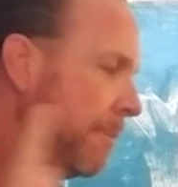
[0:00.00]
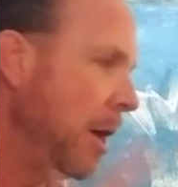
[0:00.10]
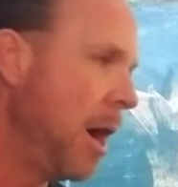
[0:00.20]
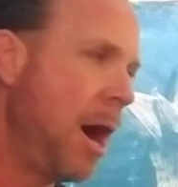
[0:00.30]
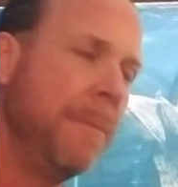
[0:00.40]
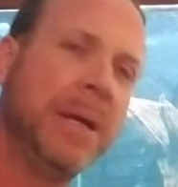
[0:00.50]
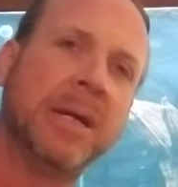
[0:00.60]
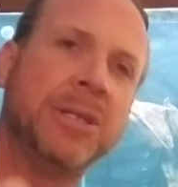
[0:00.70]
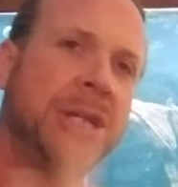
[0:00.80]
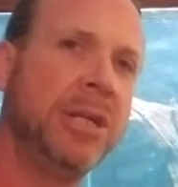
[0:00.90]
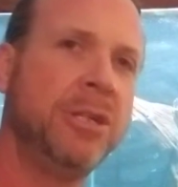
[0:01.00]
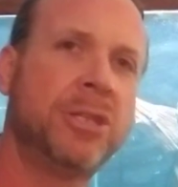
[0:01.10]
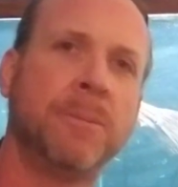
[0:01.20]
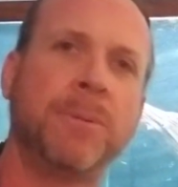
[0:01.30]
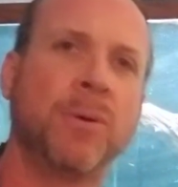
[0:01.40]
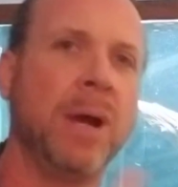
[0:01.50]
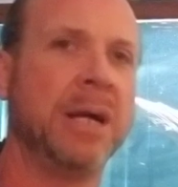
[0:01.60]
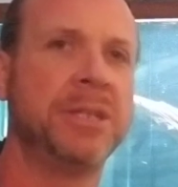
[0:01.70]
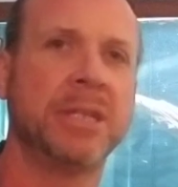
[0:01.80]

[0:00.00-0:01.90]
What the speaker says: the hobby continues to progress.